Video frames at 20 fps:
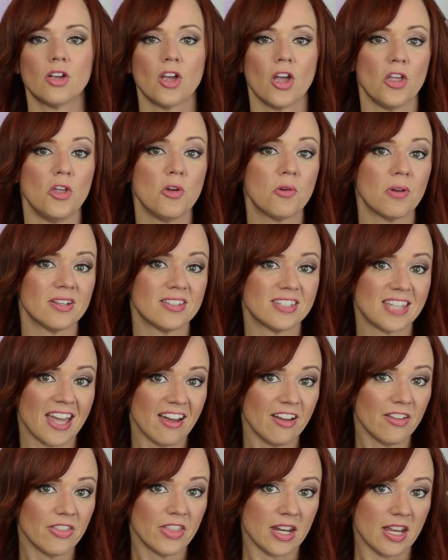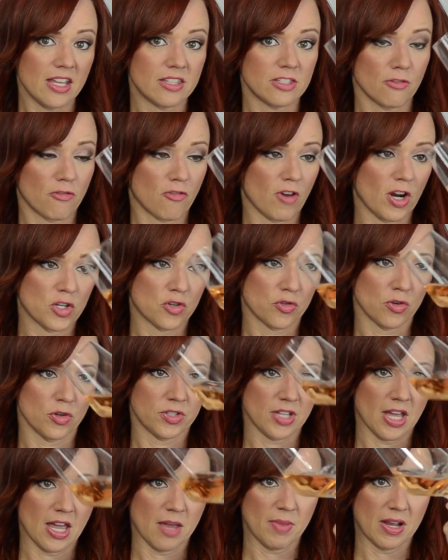You can tell that it's a French
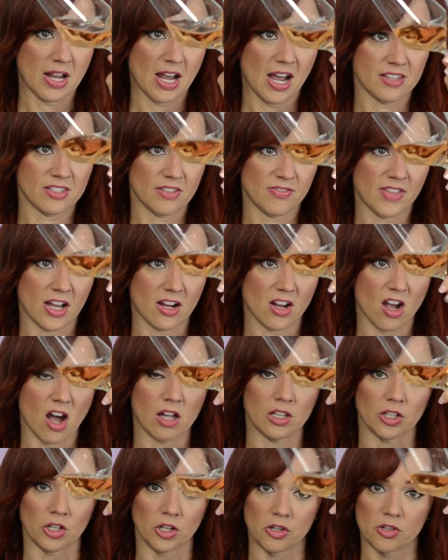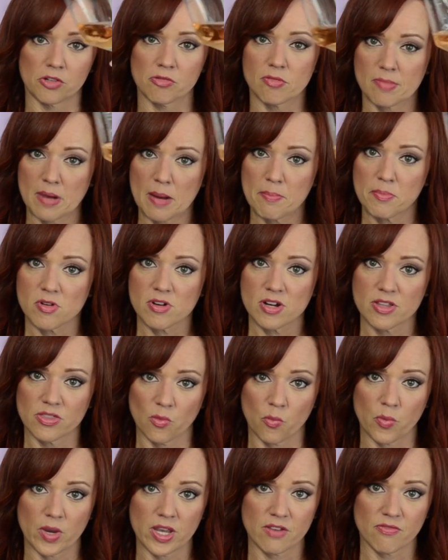rosé because of that color. Do you remember in the
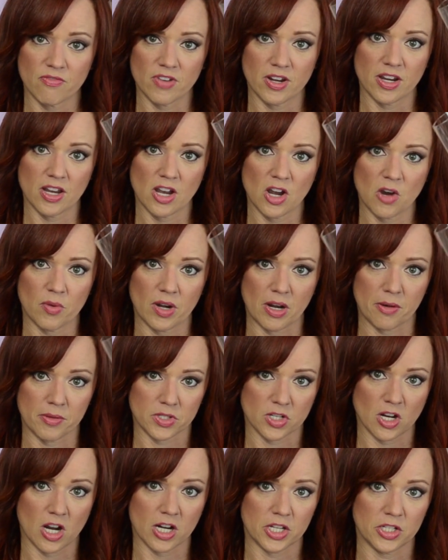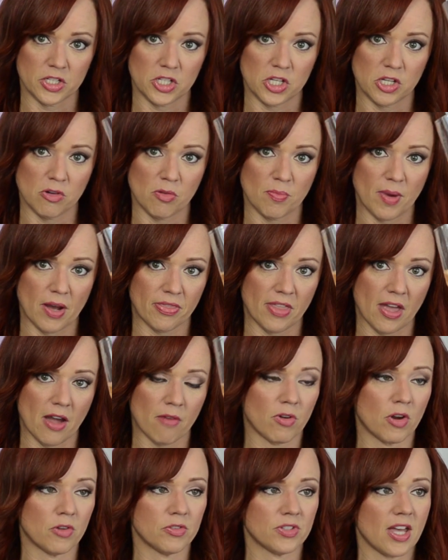Wink video when I was talking to you about that
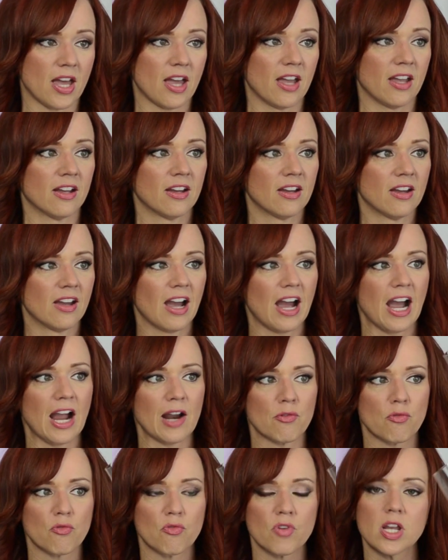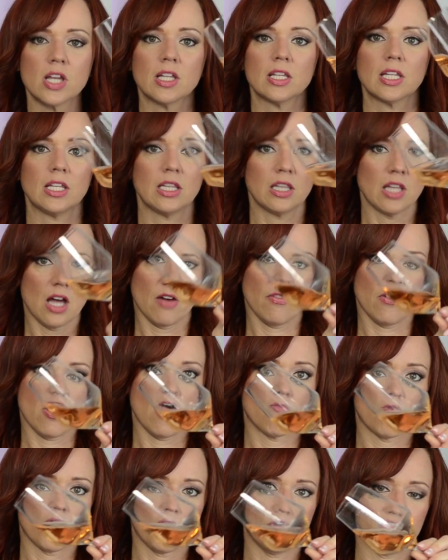rosé? I really love a
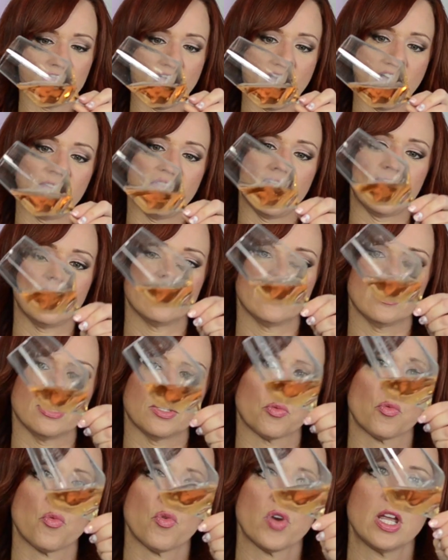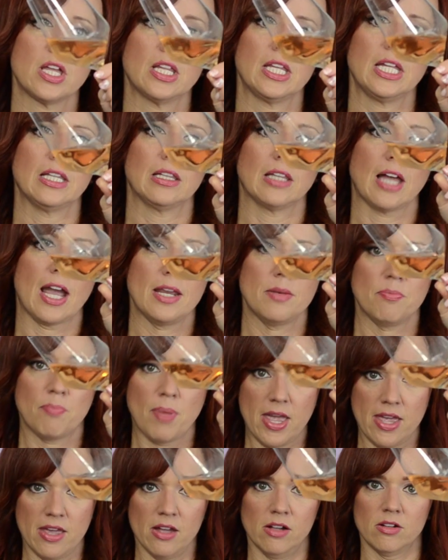rosé that is this really light
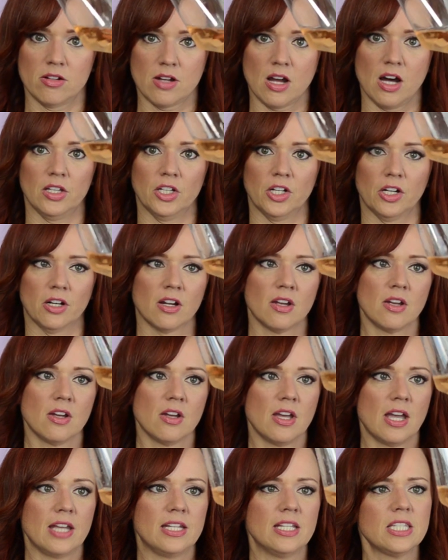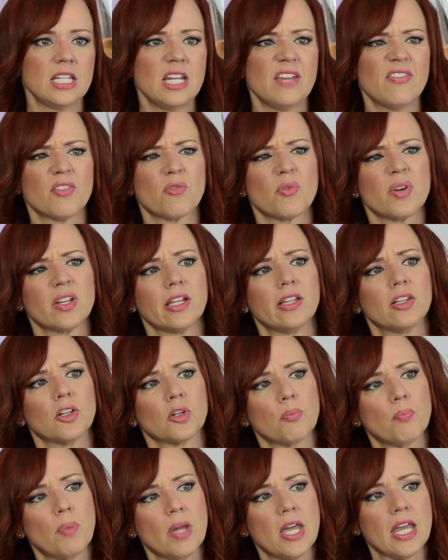pale color. It doesn't even really
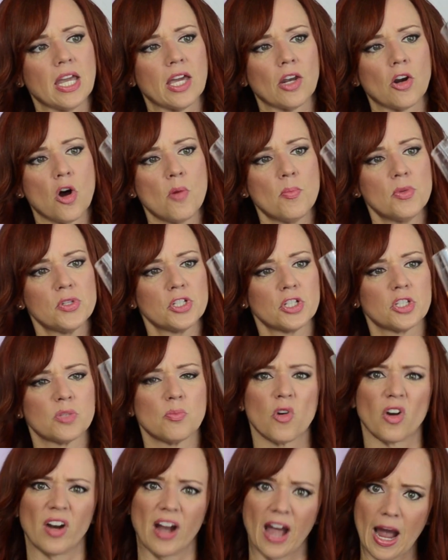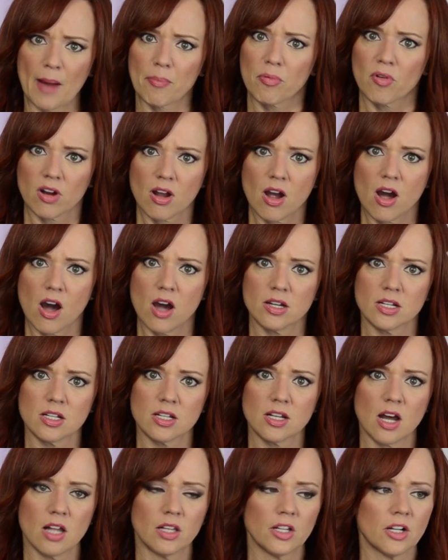look pink, it almost looks more apricot in
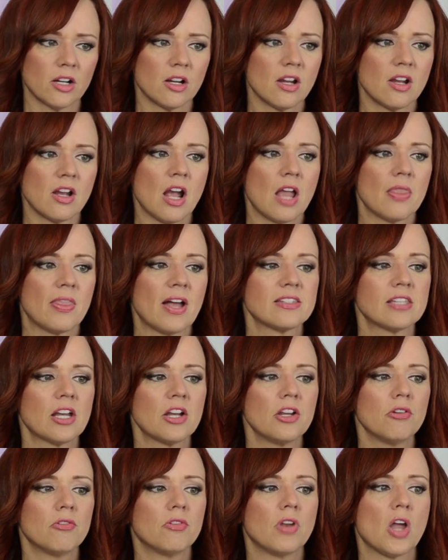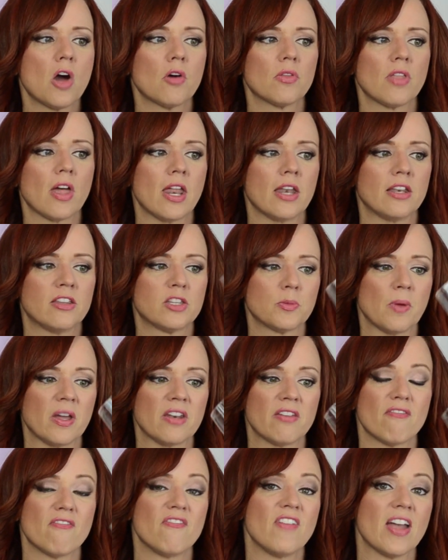color. That's how you know that it spent
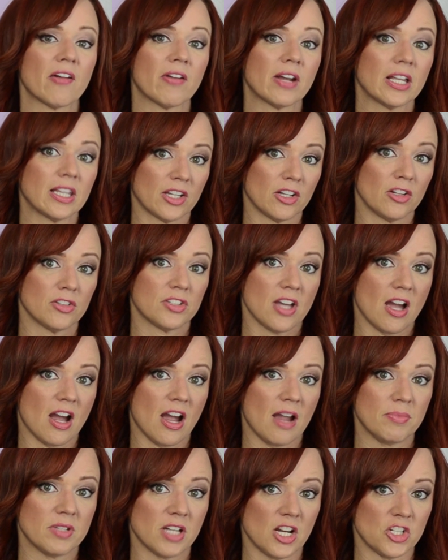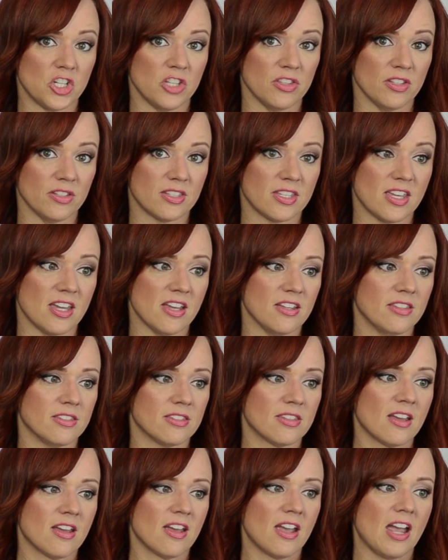very little time touching the skins
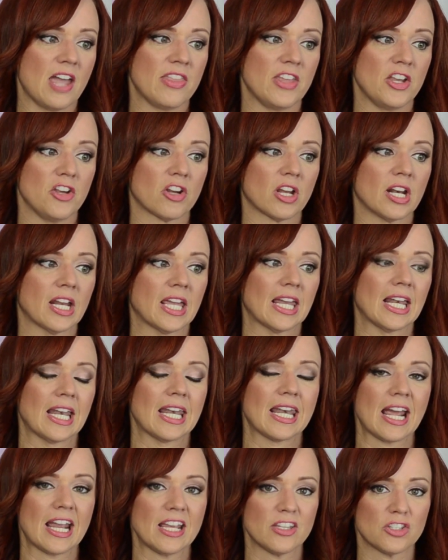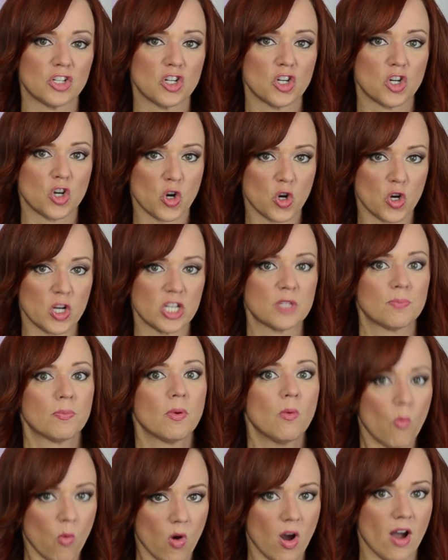and that you're gonna get a nice crisp
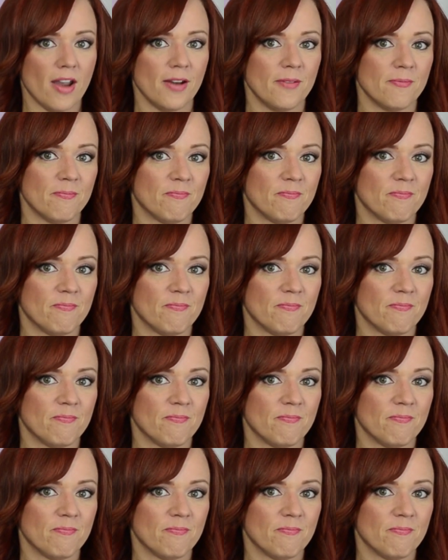wine.